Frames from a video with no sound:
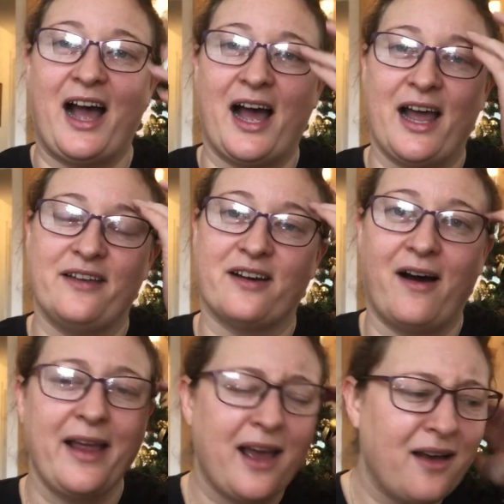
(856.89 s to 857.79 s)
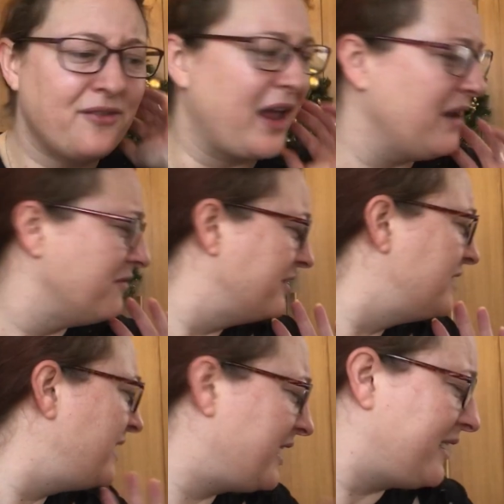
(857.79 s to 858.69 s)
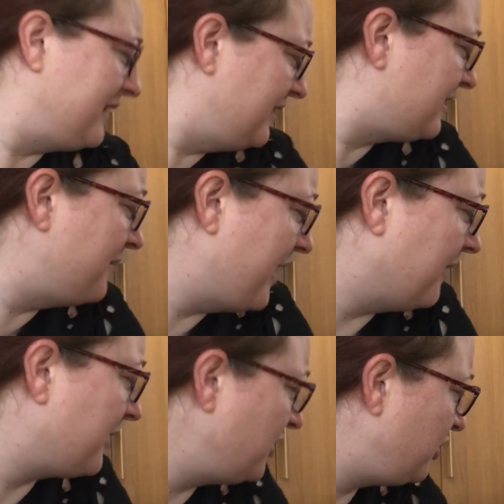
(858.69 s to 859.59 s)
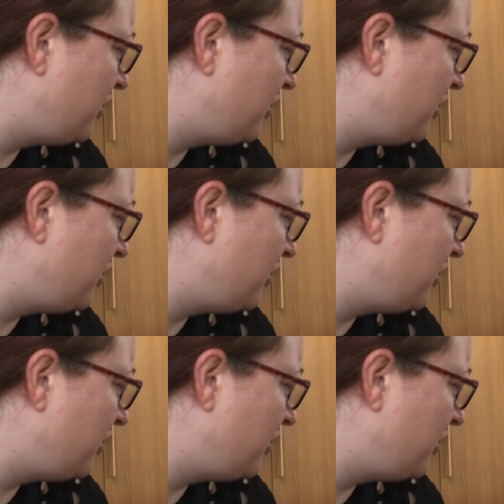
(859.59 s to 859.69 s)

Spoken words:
And I have a ridiculous amount. I'm gonna